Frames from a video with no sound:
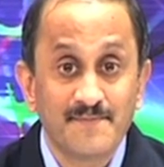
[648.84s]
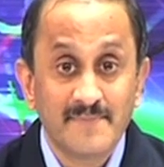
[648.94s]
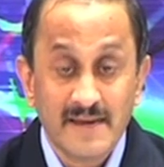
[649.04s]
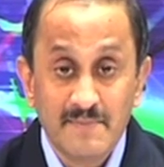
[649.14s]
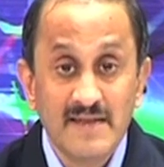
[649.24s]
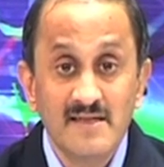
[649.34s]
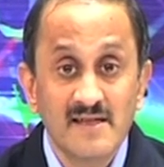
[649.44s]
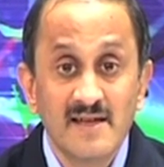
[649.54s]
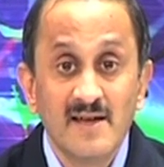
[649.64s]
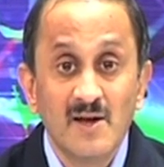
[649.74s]
That means,
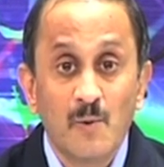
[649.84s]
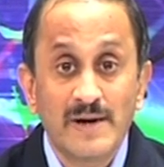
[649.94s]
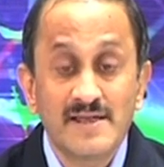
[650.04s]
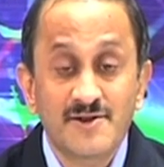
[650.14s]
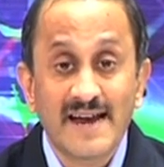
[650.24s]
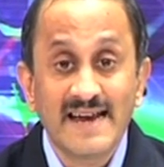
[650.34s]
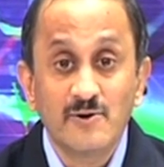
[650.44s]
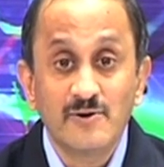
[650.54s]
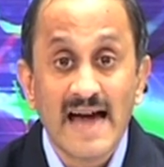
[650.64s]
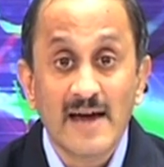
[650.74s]
one is trying
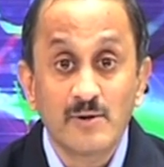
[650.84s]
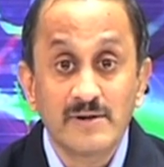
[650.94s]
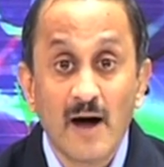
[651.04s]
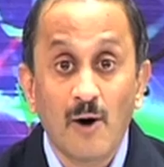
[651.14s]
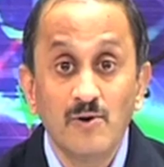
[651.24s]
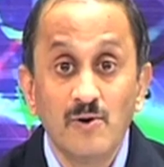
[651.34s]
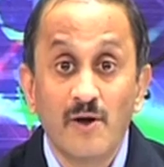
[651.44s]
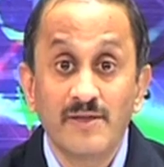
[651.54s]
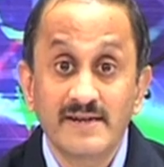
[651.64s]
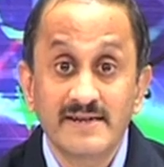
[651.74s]
to narrow down
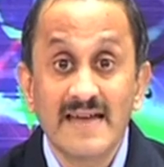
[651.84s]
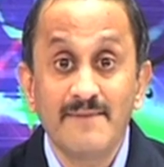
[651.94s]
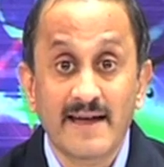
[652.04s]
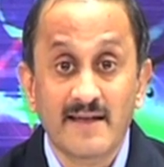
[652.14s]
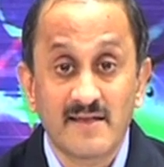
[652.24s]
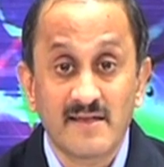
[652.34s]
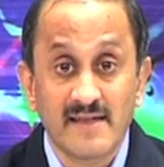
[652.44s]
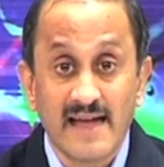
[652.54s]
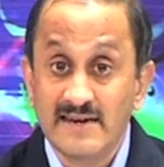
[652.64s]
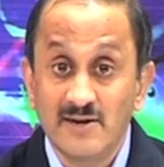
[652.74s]
on the time axis,
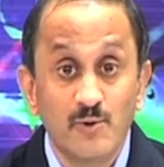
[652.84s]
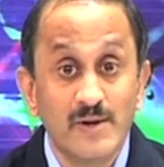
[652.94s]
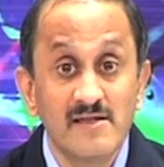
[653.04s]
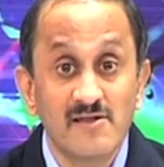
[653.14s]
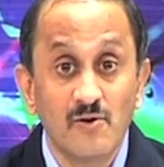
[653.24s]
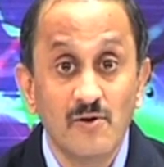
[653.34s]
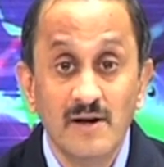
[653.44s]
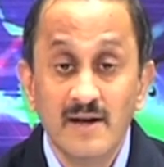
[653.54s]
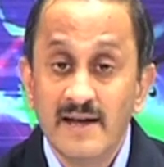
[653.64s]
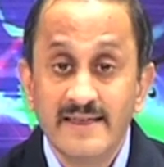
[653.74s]
and in doing so,
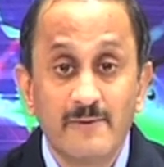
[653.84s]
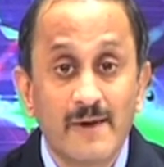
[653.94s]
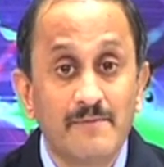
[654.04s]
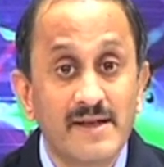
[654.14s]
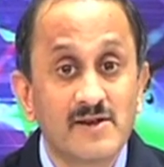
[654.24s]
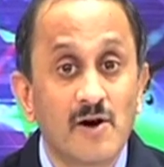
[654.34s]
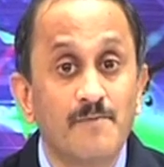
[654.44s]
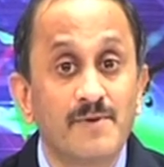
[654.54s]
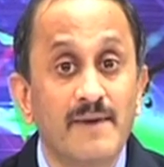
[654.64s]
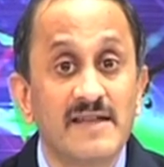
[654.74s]
then one must
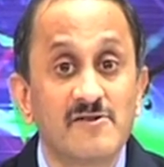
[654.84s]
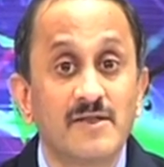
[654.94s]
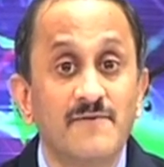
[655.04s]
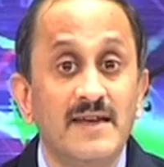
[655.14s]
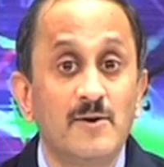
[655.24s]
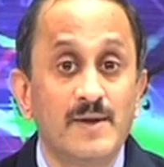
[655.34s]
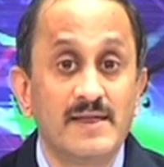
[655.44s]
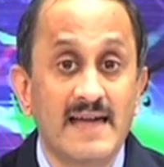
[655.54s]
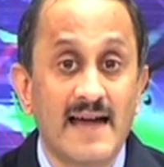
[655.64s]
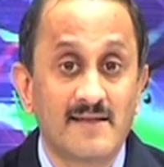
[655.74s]
compromise on the
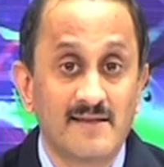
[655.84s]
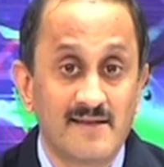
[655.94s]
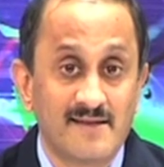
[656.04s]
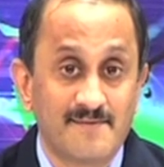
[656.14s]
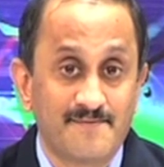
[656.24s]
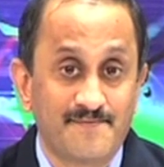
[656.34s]
frequency axis.